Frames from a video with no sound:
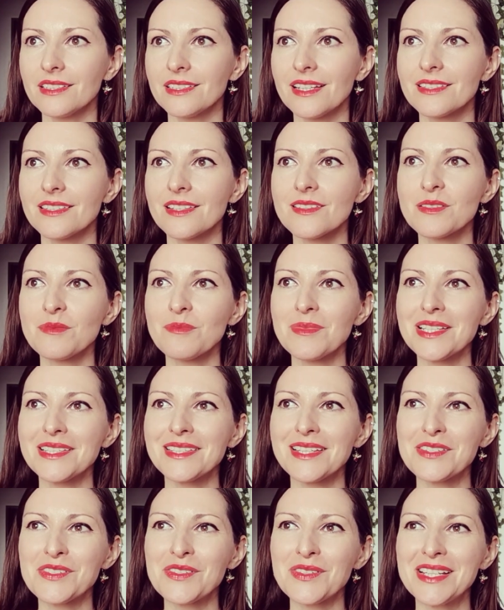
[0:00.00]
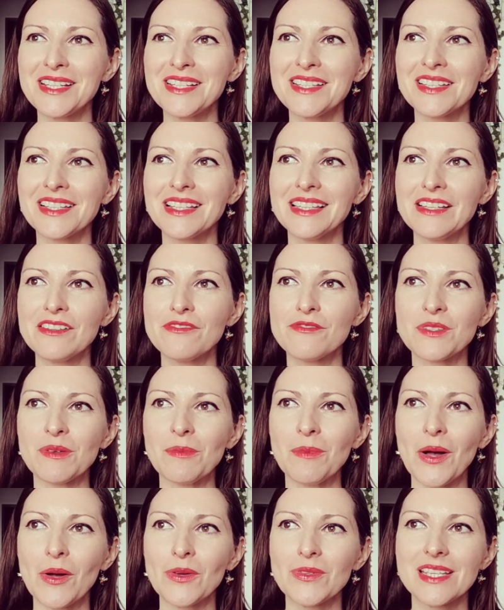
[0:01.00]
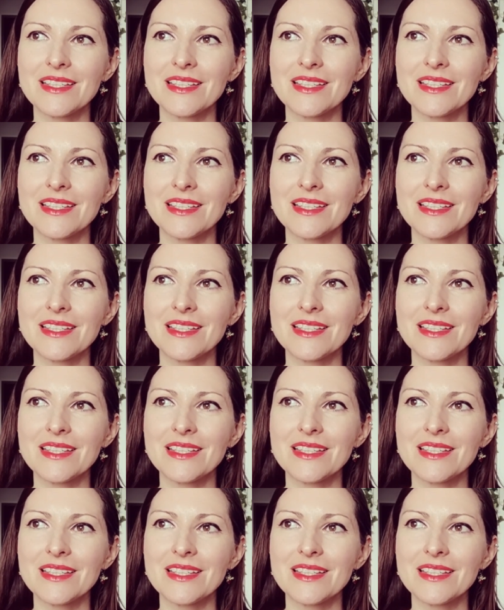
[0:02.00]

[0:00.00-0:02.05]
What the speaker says: that doesn't mean that you need to live somehow